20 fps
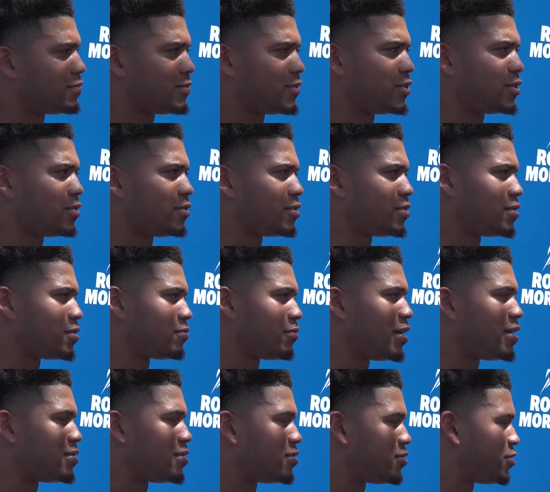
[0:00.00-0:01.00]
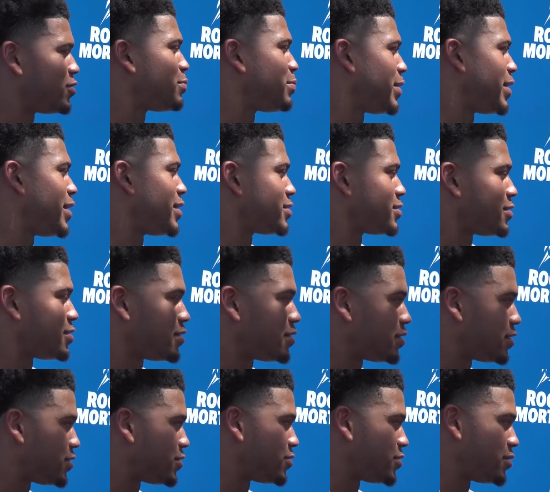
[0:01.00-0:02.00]
you know, it just raises your passion
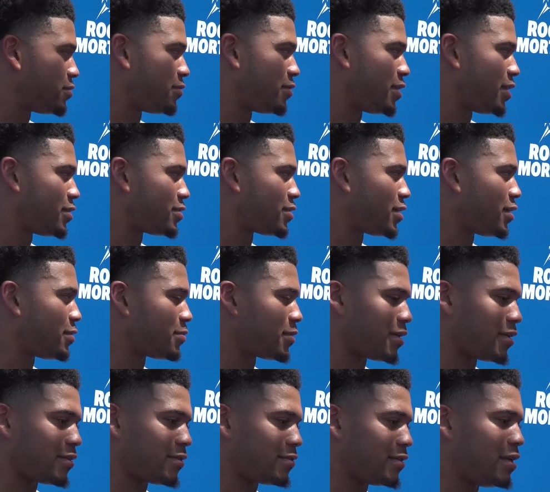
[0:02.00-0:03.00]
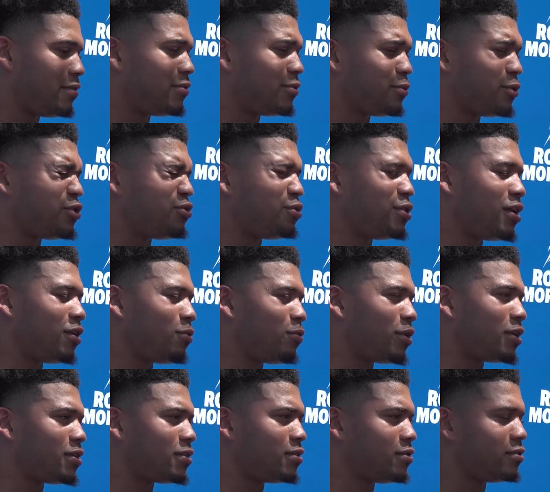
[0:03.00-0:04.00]
and energy for that same thing, even when you don't
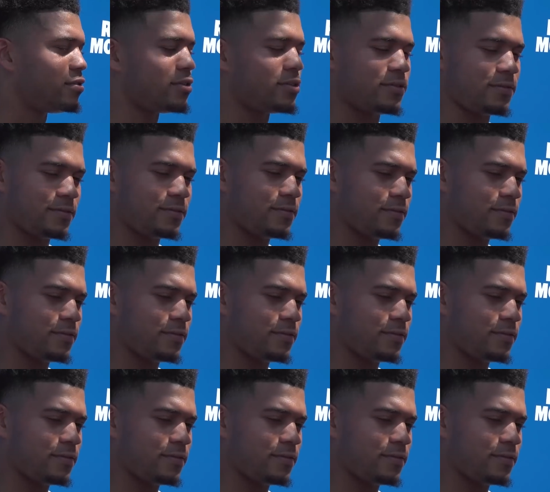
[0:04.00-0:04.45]
want to do it.